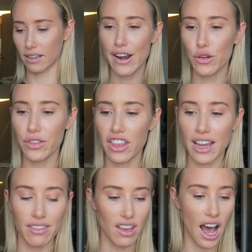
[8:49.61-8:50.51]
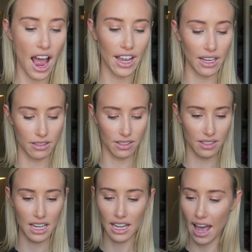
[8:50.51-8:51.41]
I don't think that I
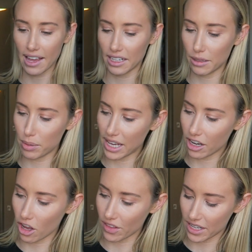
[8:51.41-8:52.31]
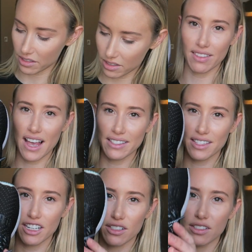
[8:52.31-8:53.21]
see any pink on this, unless
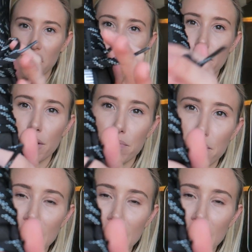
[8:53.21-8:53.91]
there's some